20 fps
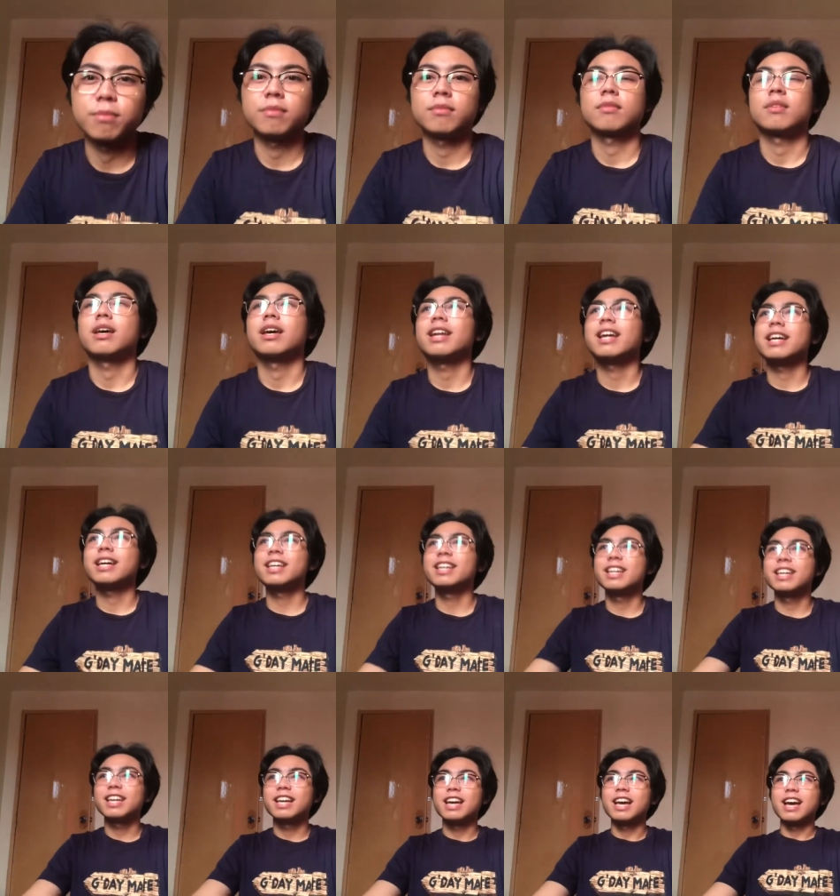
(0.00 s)
And I
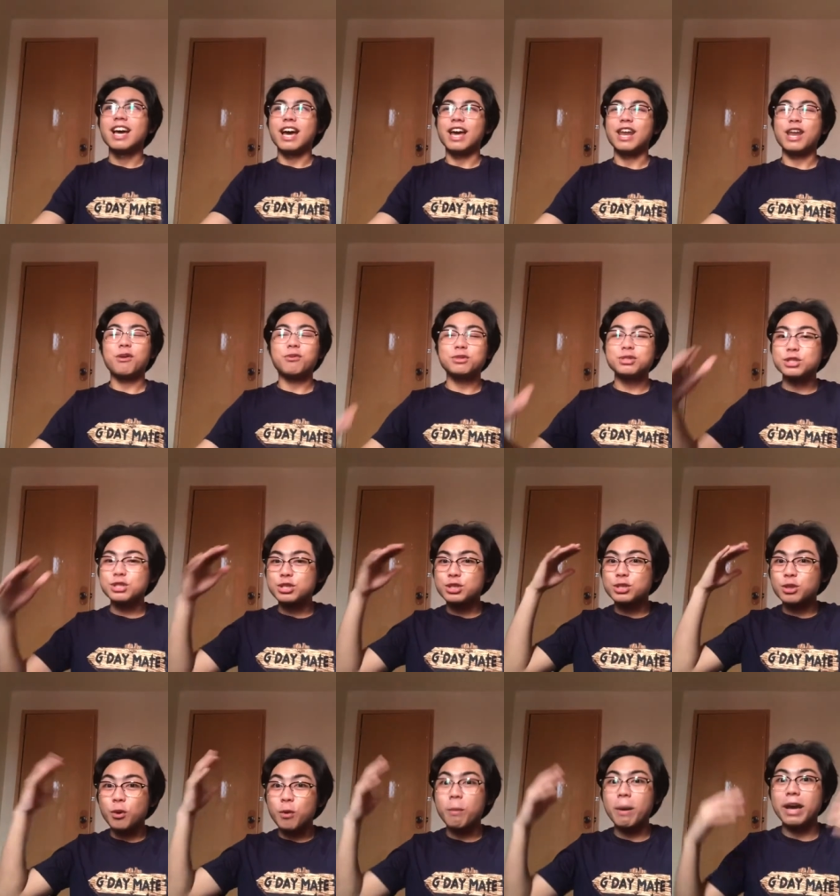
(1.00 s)
and I was just
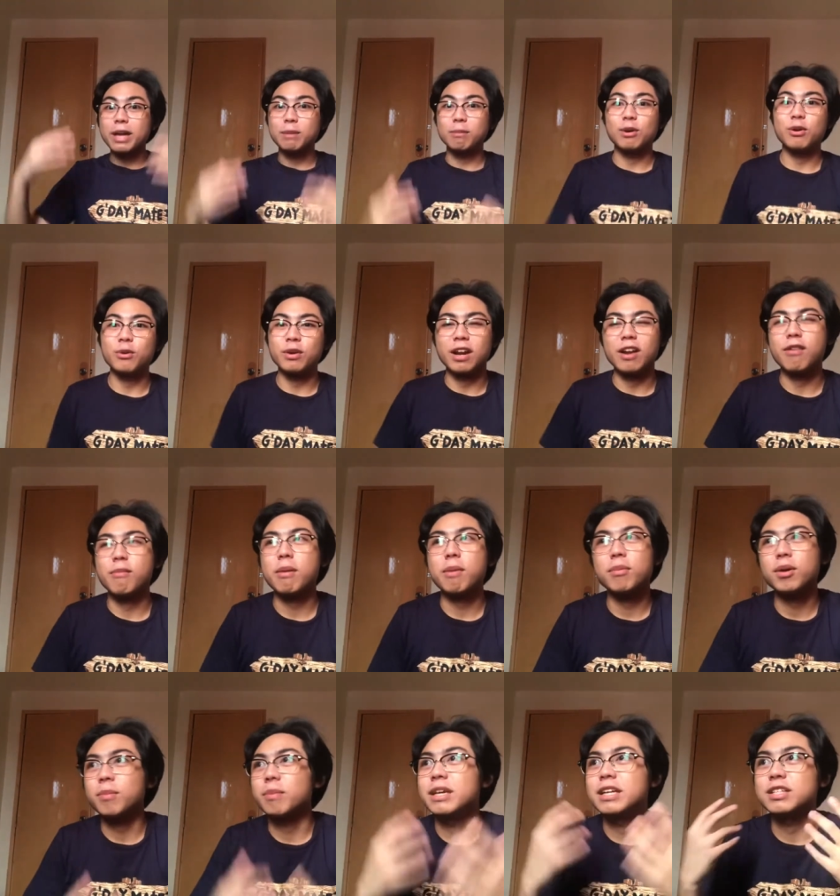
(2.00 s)
so mind blown. I
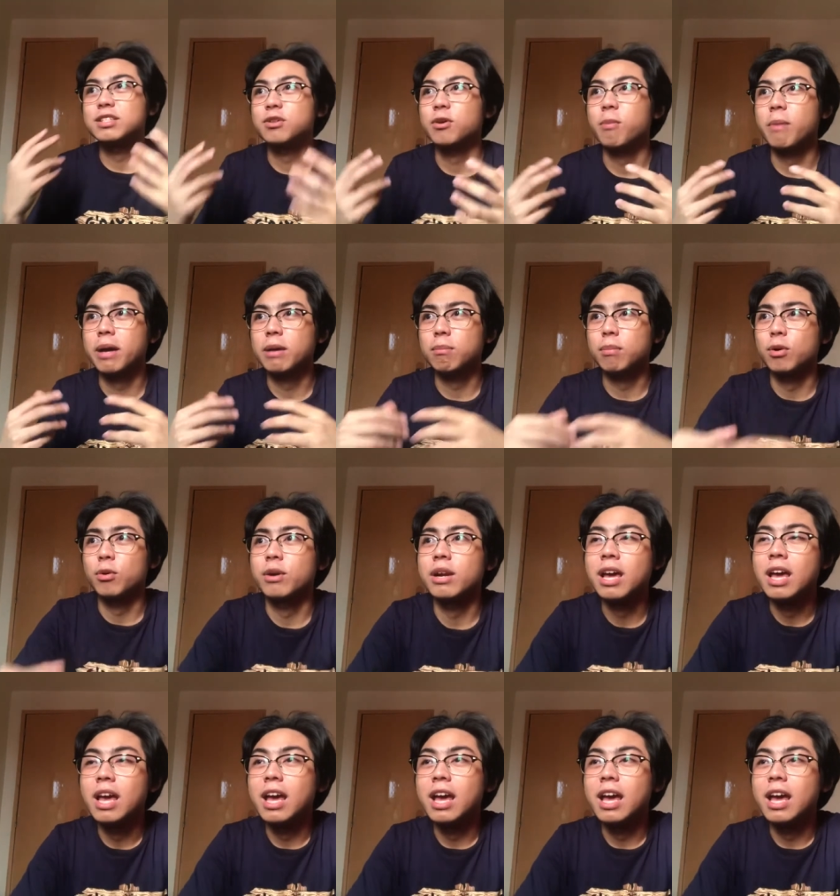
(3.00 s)
remember being so mind blown.